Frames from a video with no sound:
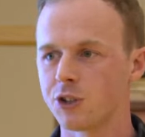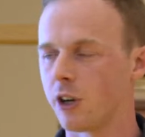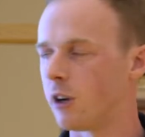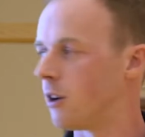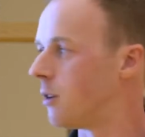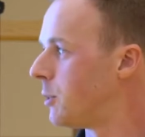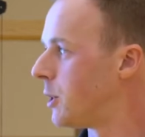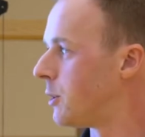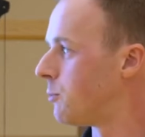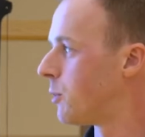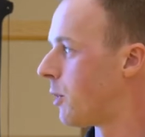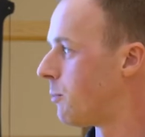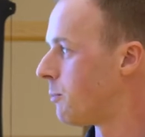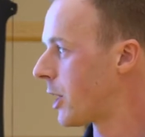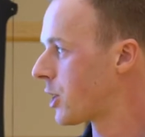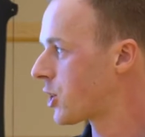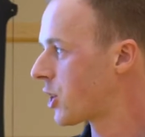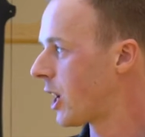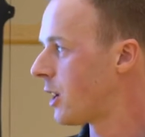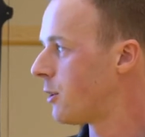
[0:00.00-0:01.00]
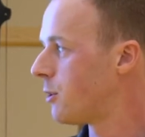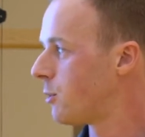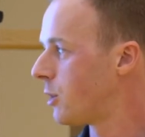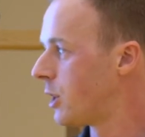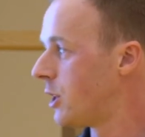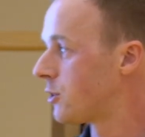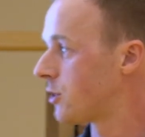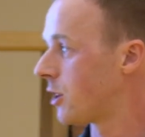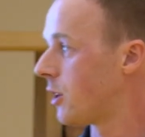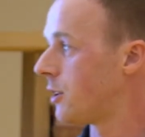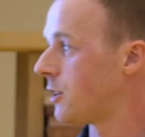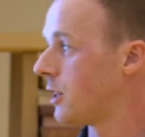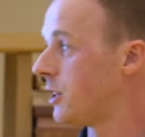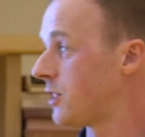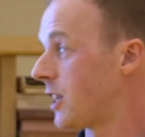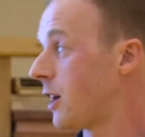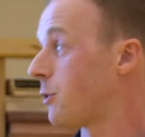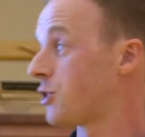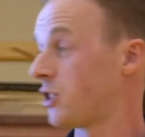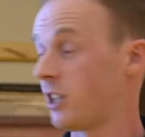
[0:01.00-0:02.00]
So, I mean, Maciej,
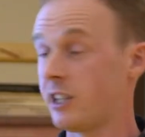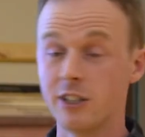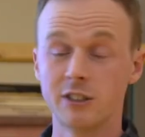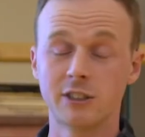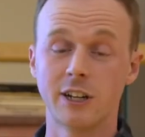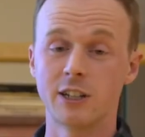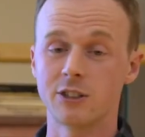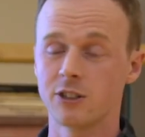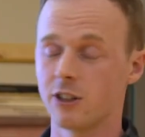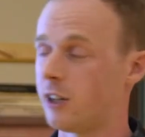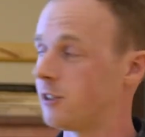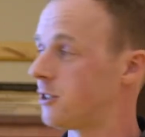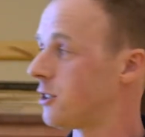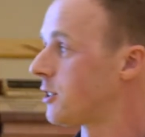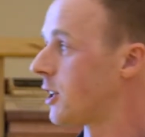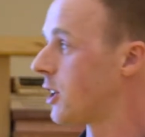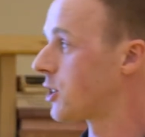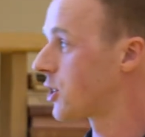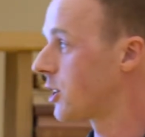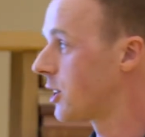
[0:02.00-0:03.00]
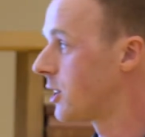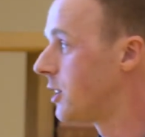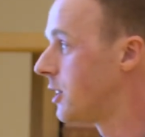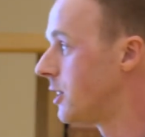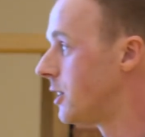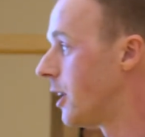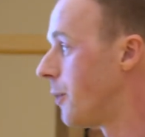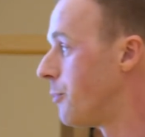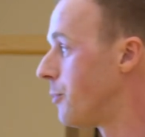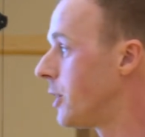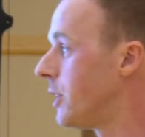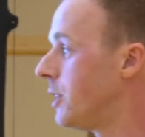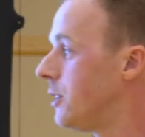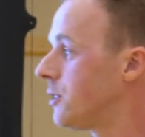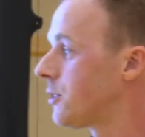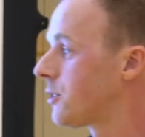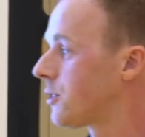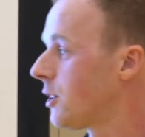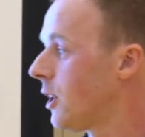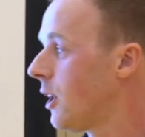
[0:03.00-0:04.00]
he's now a senior data scientist, actually.
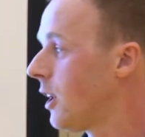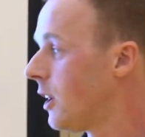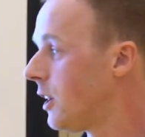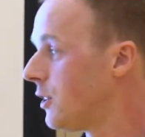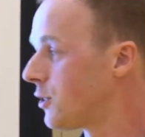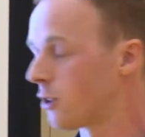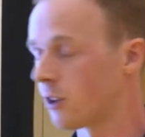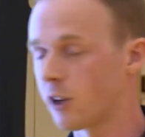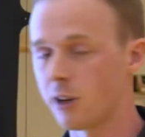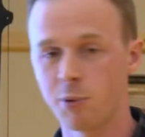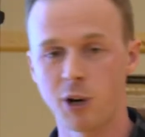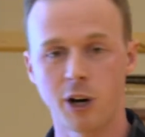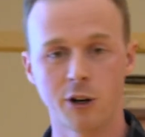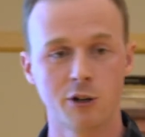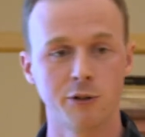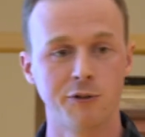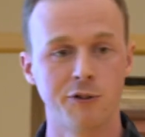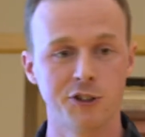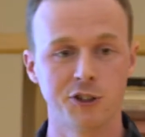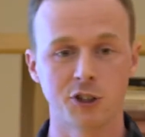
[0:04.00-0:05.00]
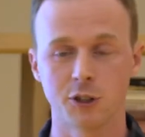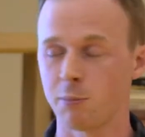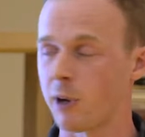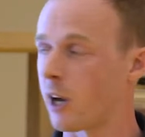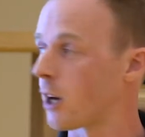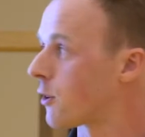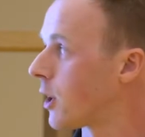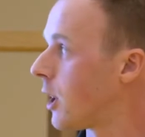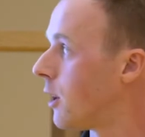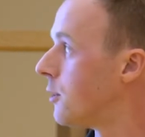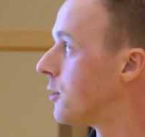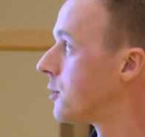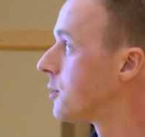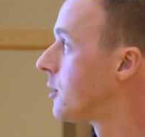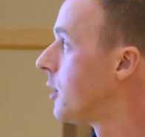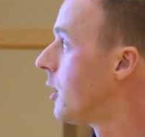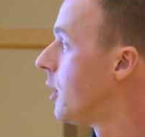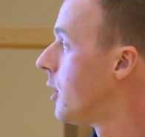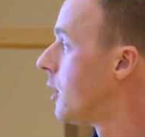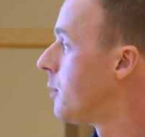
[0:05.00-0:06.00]
He's got a particle physics
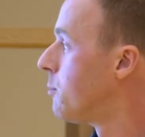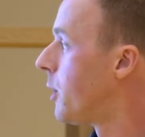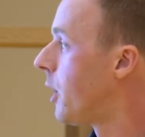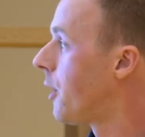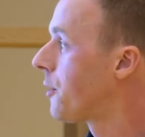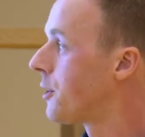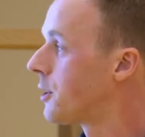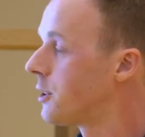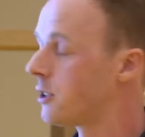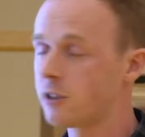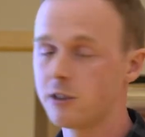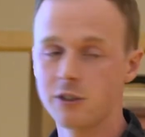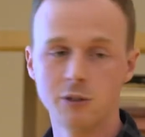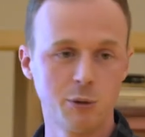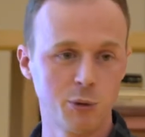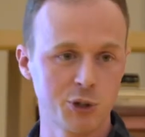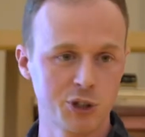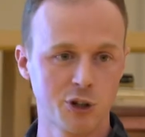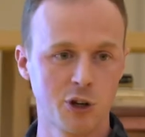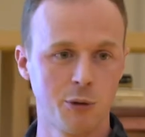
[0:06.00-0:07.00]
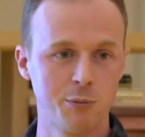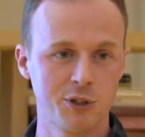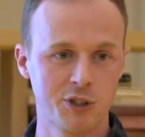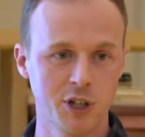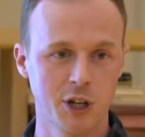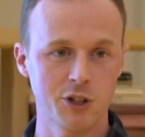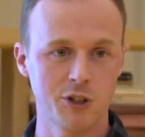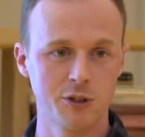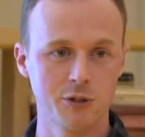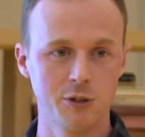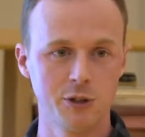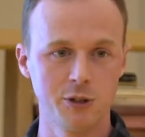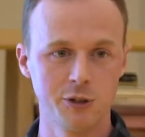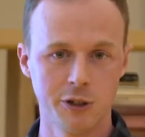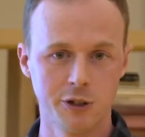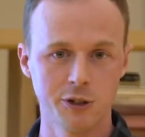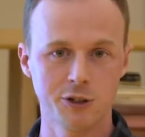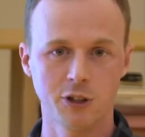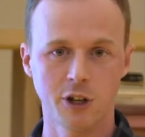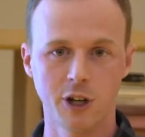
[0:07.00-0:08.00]
background. Martha was a
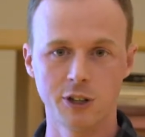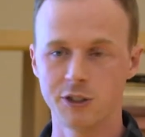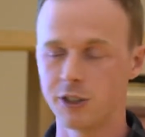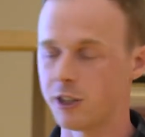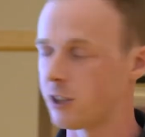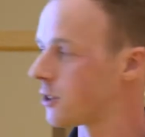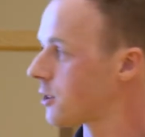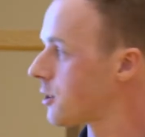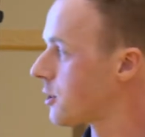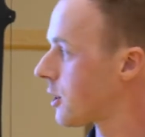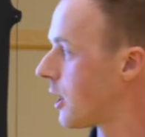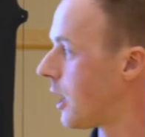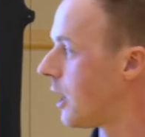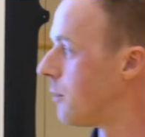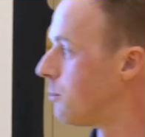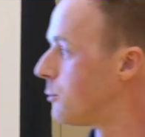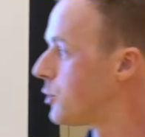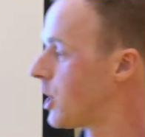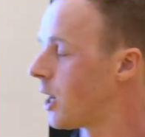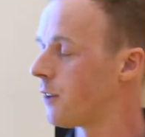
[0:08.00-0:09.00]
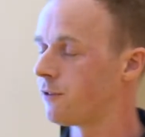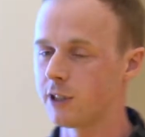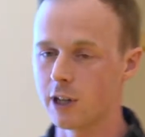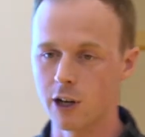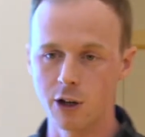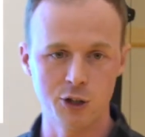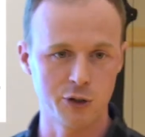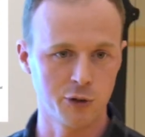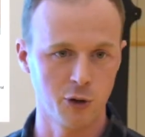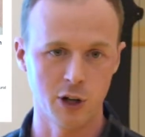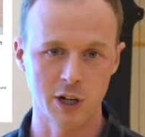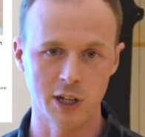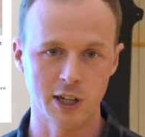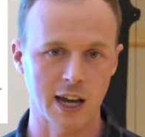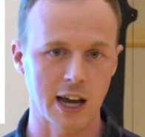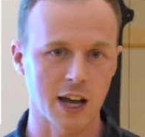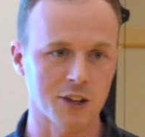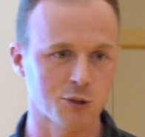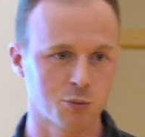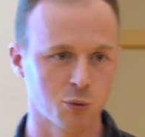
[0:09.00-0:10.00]
computational neuroscientist. Geoff did loads of oil
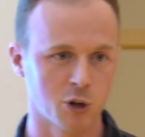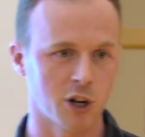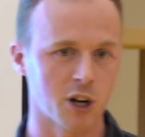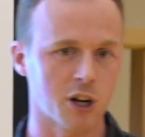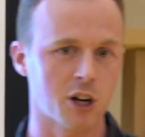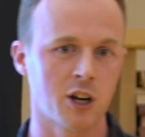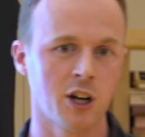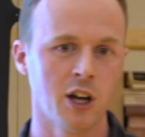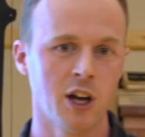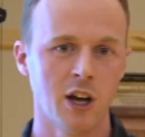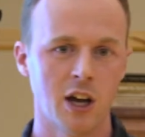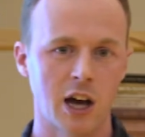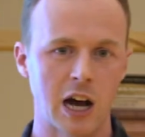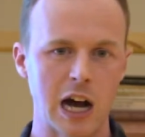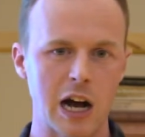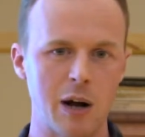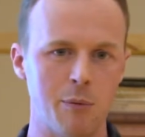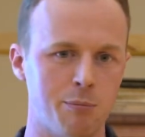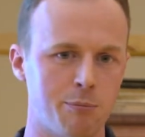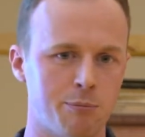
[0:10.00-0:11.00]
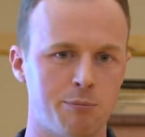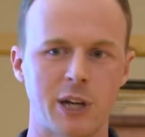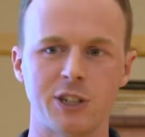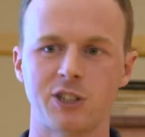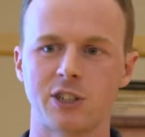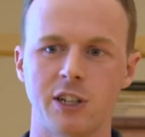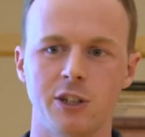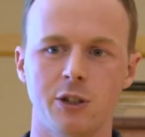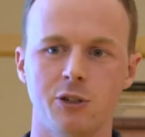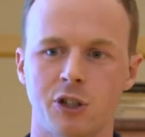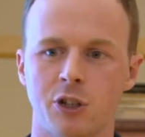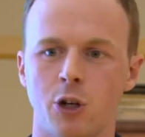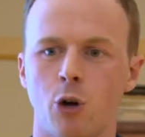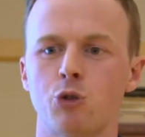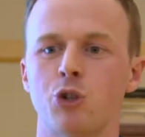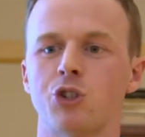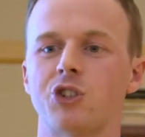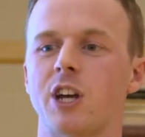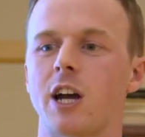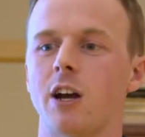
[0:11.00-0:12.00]
and gas work, basically using
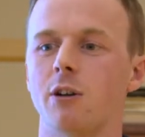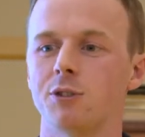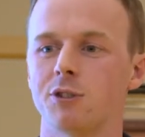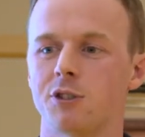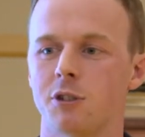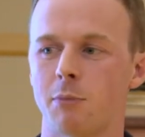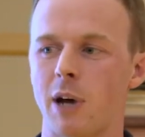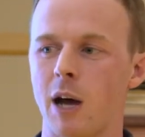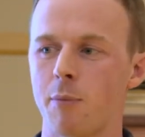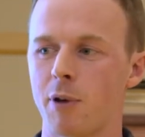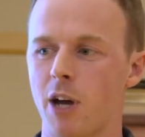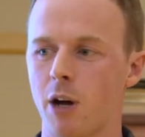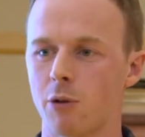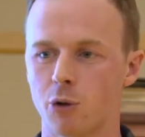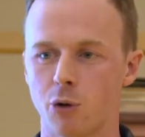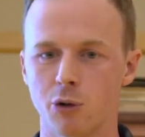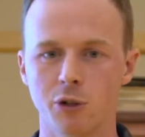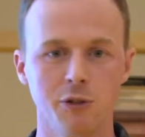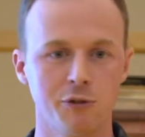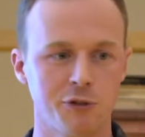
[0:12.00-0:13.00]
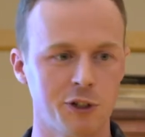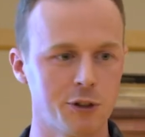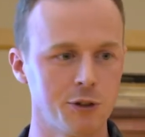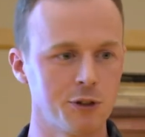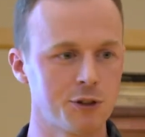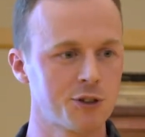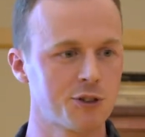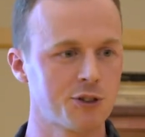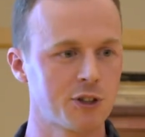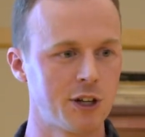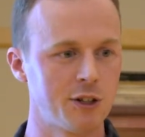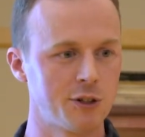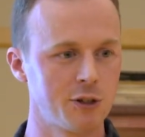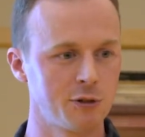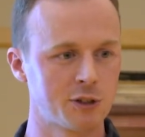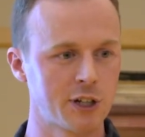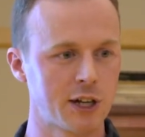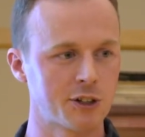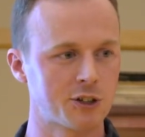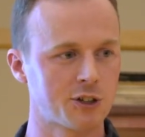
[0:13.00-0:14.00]
ultrasound to map out oil fields
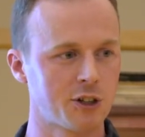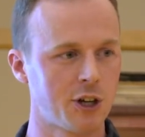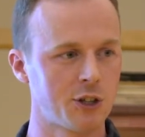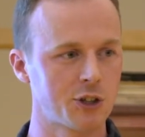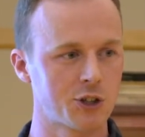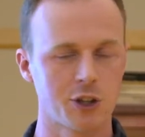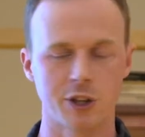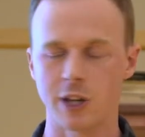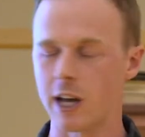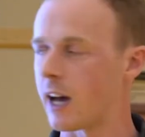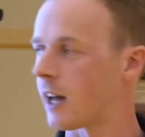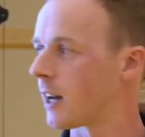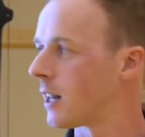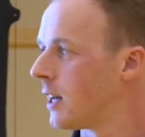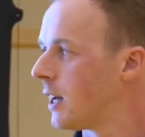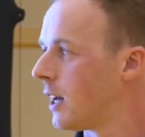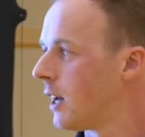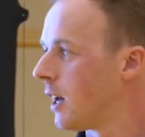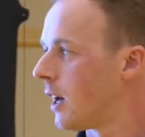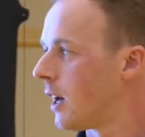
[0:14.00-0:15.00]
and do data science on that.